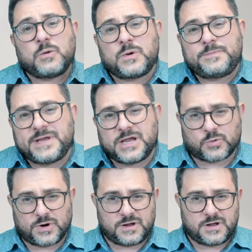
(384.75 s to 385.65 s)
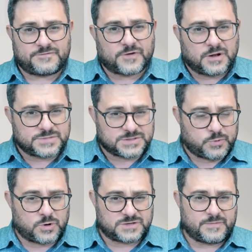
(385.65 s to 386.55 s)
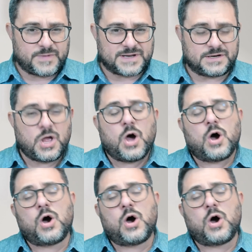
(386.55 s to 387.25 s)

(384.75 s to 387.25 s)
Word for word: I would be hearing from supporters of medicine,